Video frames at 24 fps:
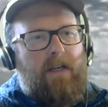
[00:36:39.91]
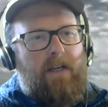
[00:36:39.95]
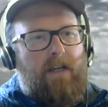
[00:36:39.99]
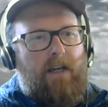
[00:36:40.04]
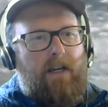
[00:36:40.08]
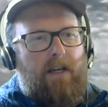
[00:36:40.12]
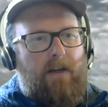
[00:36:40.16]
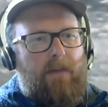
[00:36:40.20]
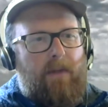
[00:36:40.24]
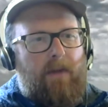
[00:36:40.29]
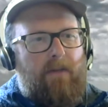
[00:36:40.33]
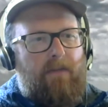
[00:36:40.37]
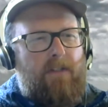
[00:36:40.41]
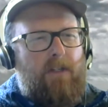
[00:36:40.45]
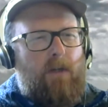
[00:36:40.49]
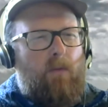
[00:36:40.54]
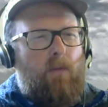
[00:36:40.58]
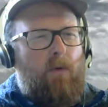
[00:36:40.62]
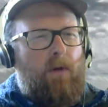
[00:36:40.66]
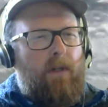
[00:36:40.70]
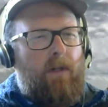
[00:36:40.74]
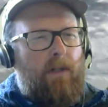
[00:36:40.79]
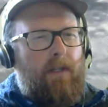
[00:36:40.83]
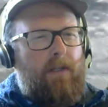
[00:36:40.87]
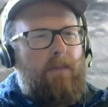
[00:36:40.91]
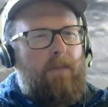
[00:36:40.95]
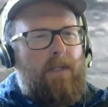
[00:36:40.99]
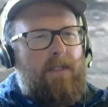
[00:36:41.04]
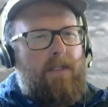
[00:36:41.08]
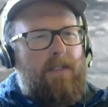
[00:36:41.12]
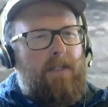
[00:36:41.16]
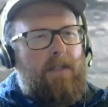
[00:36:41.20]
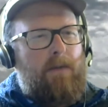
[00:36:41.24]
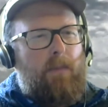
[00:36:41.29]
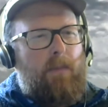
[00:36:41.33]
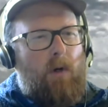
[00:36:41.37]
If it's a really
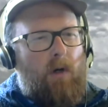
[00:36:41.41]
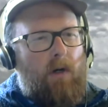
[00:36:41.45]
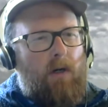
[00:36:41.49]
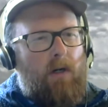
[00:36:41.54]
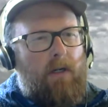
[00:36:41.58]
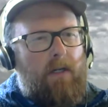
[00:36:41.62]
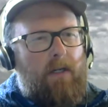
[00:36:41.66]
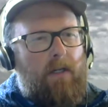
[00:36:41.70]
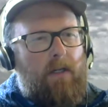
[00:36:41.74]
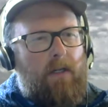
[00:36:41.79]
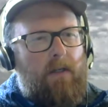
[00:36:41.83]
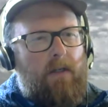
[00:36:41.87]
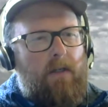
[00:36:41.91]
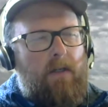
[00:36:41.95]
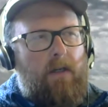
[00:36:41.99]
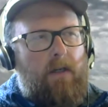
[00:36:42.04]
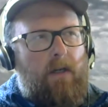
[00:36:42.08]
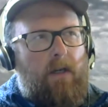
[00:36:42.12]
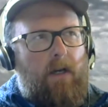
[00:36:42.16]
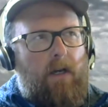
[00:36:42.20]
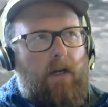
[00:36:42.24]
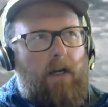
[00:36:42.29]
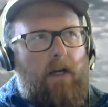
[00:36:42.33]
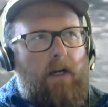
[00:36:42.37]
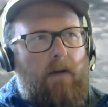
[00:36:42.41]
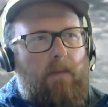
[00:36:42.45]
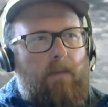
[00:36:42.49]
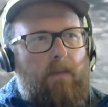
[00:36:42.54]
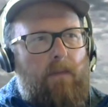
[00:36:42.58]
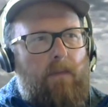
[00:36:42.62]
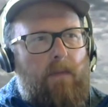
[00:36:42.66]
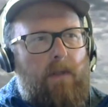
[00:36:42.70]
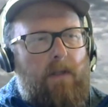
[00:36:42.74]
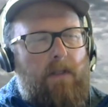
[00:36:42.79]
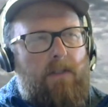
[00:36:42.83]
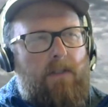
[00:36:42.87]
busy park
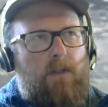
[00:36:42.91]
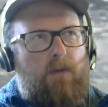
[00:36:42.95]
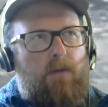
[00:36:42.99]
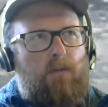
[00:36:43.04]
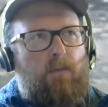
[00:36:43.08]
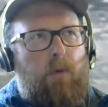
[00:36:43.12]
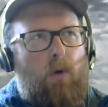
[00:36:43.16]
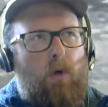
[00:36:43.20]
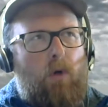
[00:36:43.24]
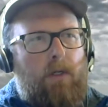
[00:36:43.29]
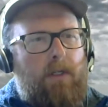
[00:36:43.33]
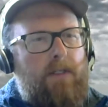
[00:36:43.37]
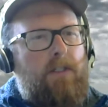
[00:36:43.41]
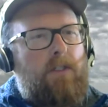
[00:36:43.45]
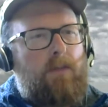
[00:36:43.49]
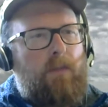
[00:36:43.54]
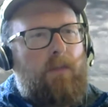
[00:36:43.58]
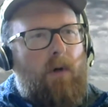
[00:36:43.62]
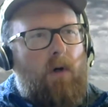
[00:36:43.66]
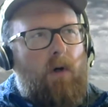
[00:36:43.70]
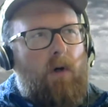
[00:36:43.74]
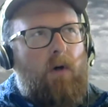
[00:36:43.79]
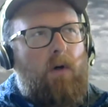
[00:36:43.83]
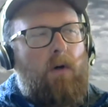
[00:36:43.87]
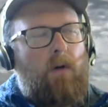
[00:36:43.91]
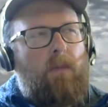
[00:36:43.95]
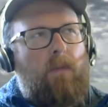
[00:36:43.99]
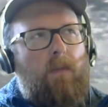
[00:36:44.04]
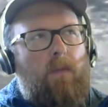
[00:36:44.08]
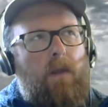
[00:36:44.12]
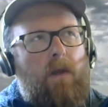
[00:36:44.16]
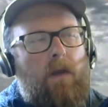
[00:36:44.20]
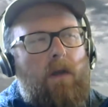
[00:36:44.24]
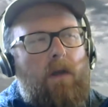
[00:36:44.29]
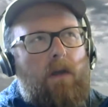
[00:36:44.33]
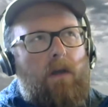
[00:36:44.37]
that's pretty small
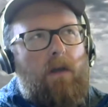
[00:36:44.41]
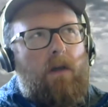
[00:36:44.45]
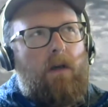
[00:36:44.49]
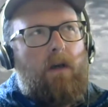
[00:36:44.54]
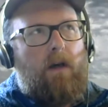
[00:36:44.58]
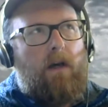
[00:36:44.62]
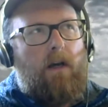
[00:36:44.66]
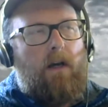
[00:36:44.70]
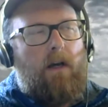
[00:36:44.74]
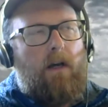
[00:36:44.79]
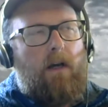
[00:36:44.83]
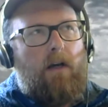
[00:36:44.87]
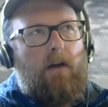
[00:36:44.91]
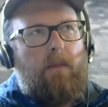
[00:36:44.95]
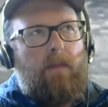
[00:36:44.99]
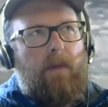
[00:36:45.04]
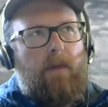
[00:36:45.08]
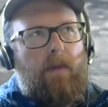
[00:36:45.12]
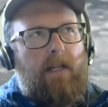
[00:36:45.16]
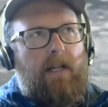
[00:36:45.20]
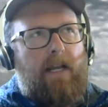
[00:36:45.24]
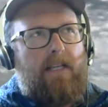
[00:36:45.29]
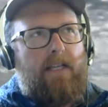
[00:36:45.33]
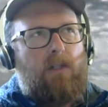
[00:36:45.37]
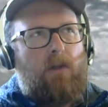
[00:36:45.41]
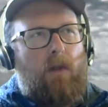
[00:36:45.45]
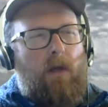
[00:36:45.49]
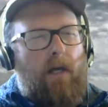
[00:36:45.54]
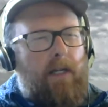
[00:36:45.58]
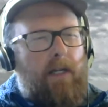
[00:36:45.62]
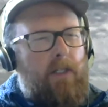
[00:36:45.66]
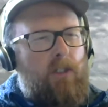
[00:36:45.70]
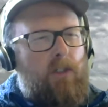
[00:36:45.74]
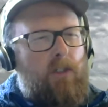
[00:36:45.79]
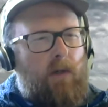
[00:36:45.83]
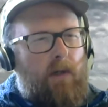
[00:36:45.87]
and has a
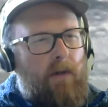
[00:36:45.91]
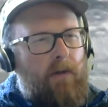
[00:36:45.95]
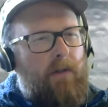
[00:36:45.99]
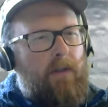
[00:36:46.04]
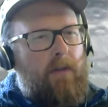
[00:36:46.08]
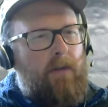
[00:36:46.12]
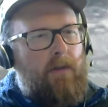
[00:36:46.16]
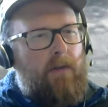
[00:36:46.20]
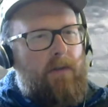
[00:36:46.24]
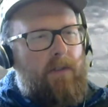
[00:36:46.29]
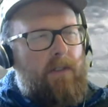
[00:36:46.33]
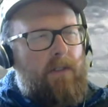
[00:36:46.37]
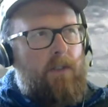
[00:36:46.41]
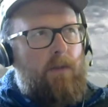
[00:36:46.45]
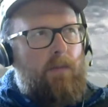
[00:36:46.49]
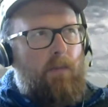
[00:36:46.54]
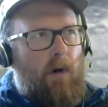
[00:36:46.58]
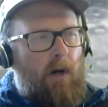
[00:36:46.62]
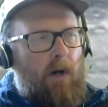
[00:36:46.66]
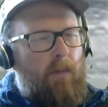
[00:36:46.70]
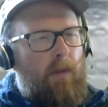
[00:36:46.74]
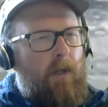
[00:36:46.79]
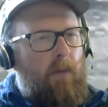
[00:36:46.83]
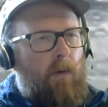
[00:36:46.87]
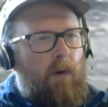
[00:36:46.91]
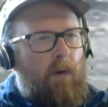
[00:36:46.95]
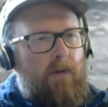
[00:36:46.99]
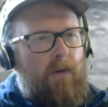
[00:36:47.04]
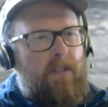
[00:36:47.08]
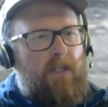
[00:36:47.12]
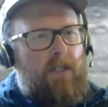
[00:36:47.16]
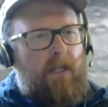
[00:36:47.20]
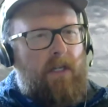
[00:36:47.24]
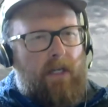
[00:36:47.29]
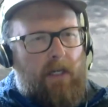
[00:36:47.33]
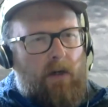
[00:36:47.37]
lot of trail use, it's probably worth
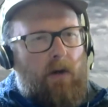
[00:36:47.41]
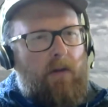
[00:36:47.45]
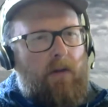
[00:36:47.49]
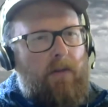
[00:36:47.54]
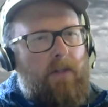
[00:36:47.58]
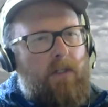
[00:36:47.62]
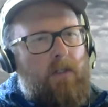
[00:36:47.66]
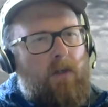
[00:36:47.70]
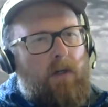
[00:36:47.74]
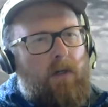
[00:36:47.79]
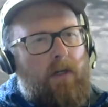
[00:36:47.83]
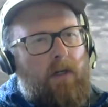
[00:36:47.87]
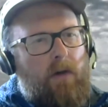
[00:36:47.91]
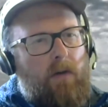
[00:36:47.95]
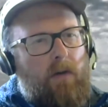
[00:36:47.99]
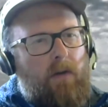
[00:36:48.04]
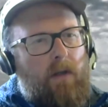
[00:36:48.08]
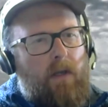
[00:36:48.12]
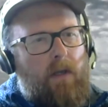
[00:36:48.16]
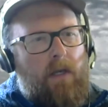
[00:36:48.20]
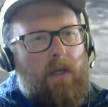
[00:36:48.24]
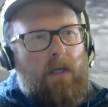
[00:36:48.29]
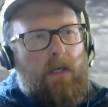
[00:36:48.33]
staying on the trail.